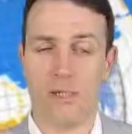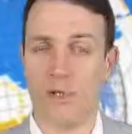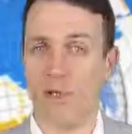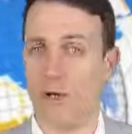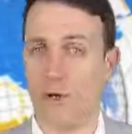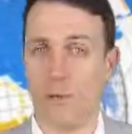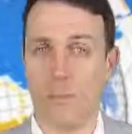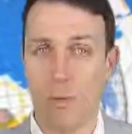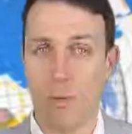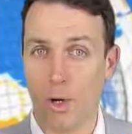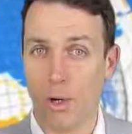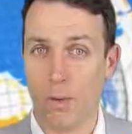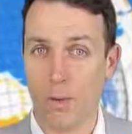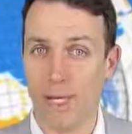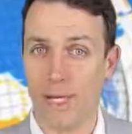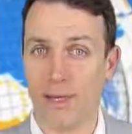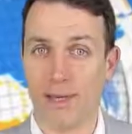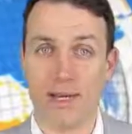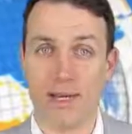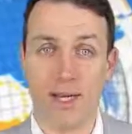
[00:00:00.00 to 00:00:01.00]
don't know,
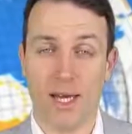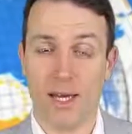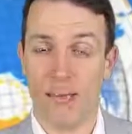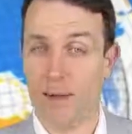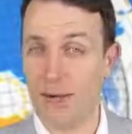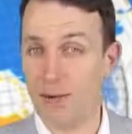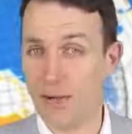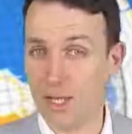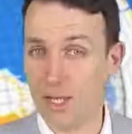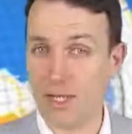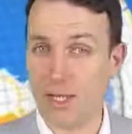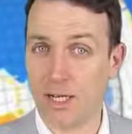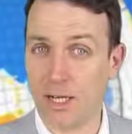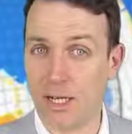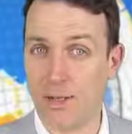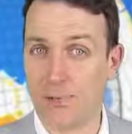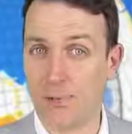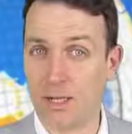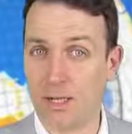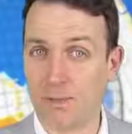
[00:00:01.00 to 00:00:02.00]
Boeing, American
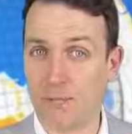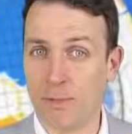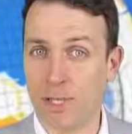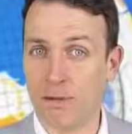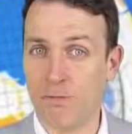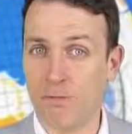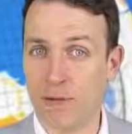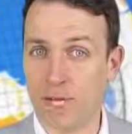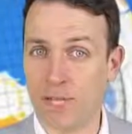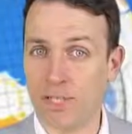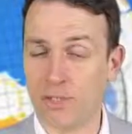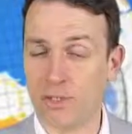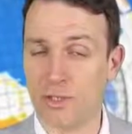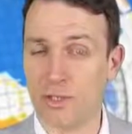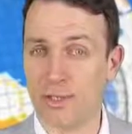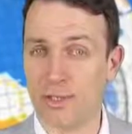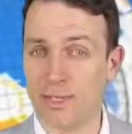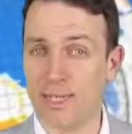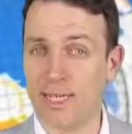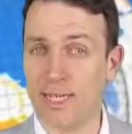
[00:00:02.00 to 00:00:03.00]
car
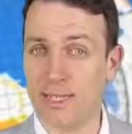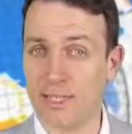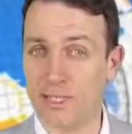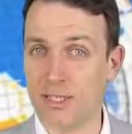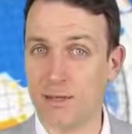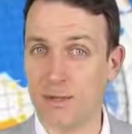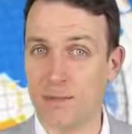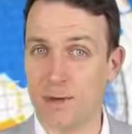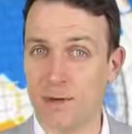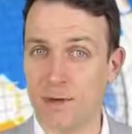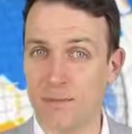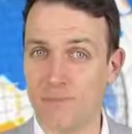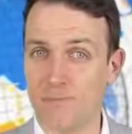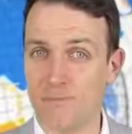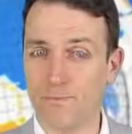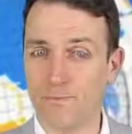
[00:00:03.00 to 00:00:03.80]
manufacturers, and so on.